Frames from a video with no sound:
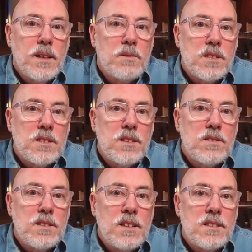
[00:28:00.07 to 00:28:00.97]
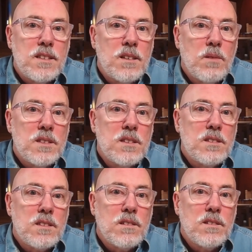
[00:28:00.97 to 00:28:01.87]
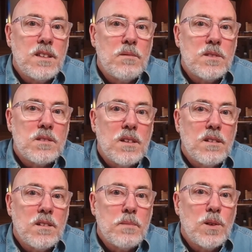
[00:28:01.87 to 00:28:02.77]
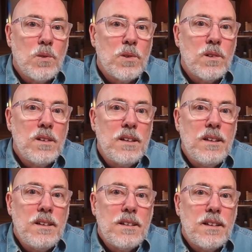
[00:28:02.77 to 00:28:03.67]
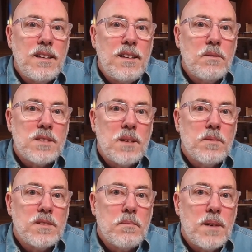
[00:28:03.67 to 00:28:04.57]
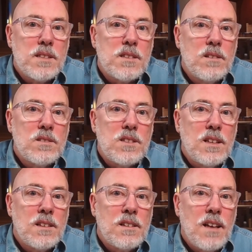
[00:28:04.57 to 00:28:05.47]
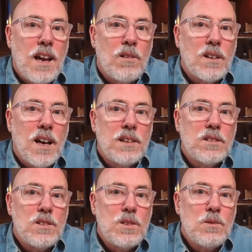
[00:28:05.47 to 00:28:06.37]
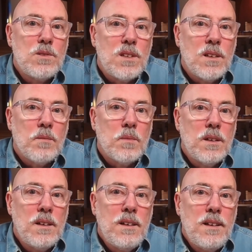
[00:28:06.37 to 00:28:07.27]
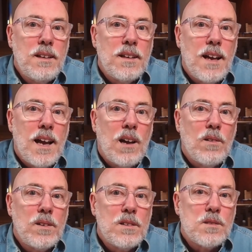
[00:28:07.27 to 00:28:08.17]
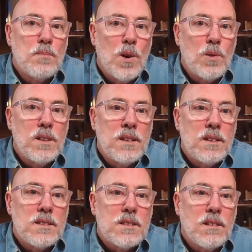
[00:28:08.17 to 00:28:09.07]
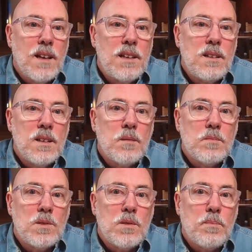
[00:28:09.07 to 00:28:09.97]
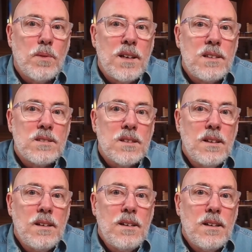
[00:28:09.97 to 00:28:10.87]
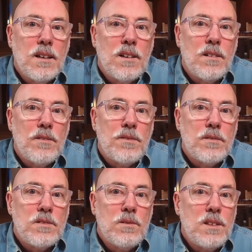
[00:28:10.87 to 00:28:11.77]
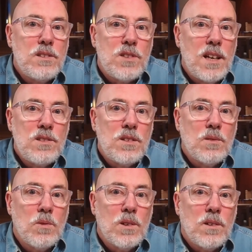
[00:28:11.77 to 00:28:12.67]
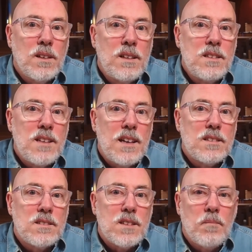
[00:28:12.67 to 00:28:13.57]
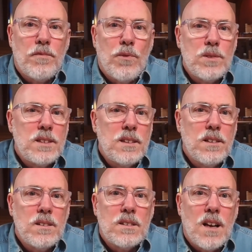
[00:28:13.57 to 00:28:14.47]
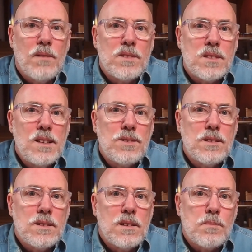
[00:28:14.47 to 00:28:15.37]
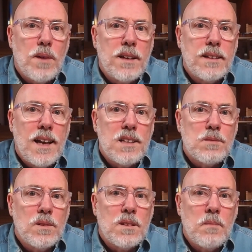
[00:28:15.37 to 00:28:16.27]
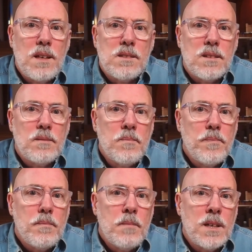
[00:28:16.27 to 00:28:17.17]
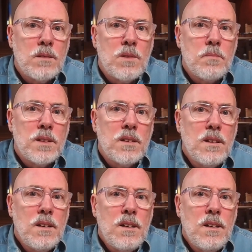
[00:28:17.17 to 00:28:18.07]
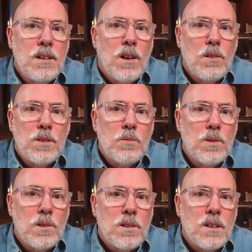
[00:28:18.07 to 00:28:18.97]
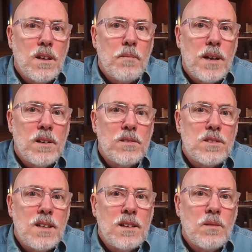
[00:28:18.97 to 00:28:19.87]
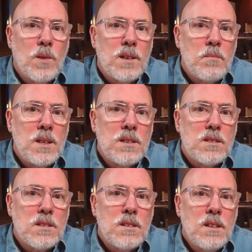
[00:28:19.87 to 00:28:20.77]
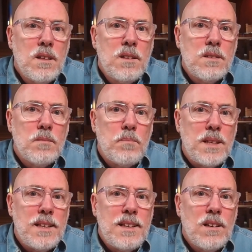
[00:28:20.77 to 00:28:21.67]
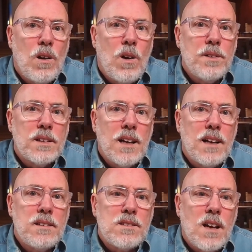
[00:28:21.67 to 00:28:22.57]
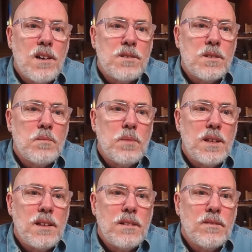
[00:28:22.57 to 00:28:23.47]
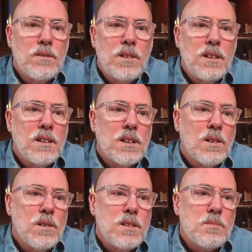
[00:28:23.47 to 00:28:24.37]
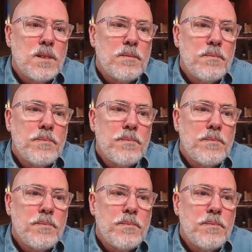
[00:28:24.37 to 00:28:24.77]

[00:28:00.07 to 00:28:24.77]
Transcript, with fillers: it was just interesting. He said it wasn't until he was a little bit older that he was able to best understand how God could use him and how his brokenness led him to a place of really changing the world. And he's had some 1,400 conversations on his podcast with amazing men and women all over the world about understanding what it means to, to be all that God desires you to be. Really an encouragement.